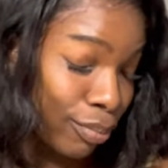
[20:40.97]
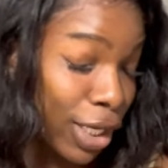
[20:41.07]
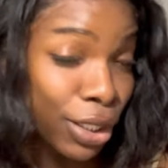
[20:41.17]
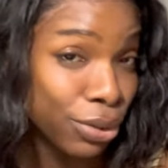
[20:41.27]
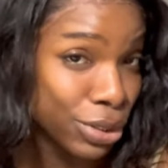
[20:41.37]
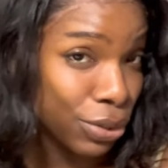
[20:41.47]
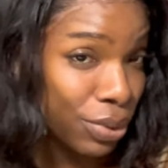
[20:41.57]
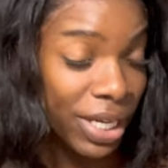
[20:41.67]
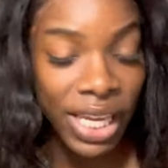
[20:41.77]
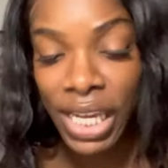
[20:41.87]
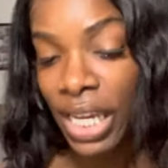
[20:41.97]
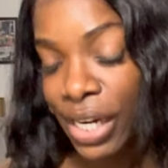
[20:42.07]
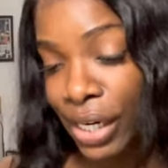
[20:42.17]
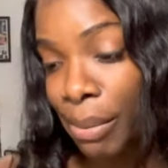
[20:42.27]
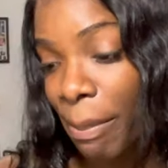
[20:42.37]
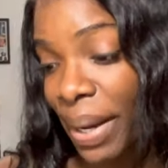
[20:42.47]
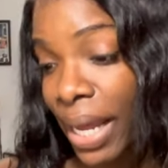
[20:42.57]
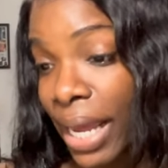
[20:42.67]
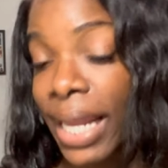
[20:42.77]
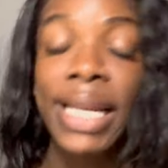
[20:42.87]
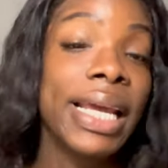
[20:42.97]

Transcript: little doohickey here, but